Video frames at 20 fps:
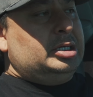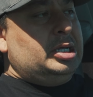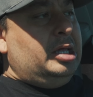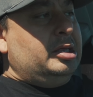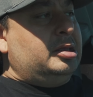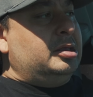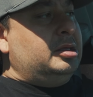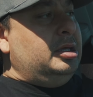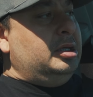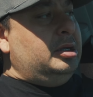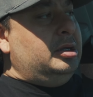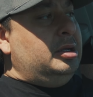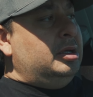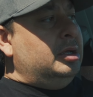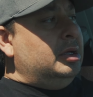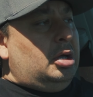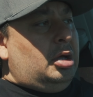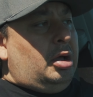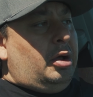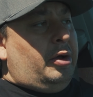
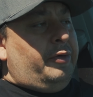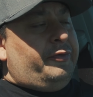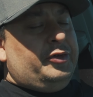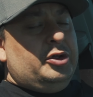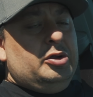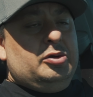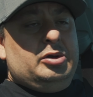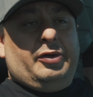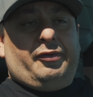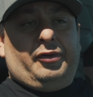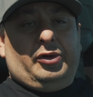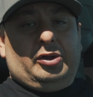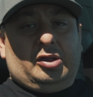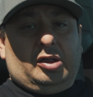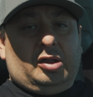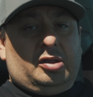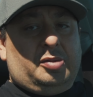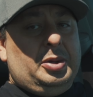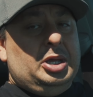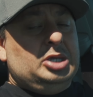tested a few different
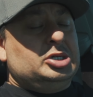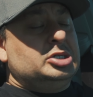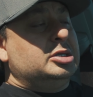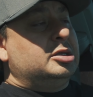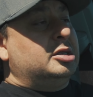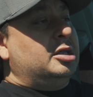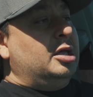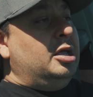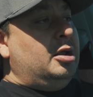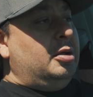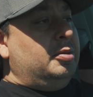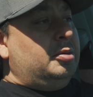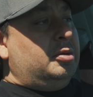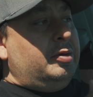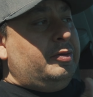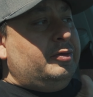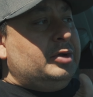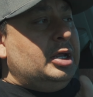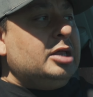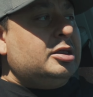suspension setups.
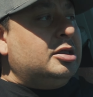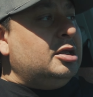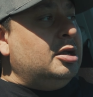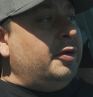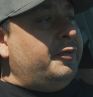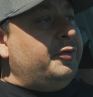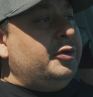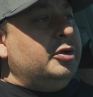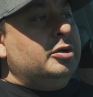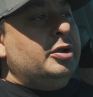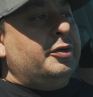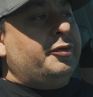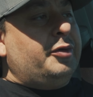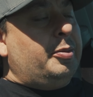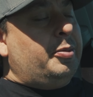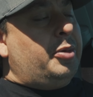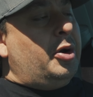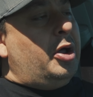We've tested a few different